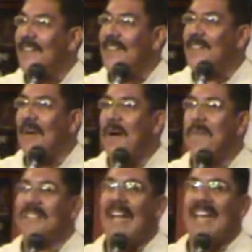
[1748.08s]
And so how
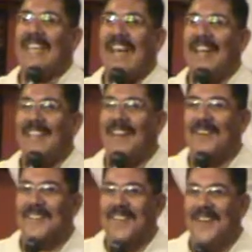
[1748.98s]
much eye candy
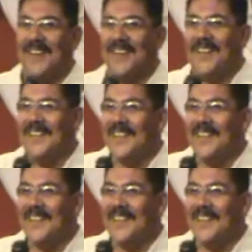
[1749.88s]
out there?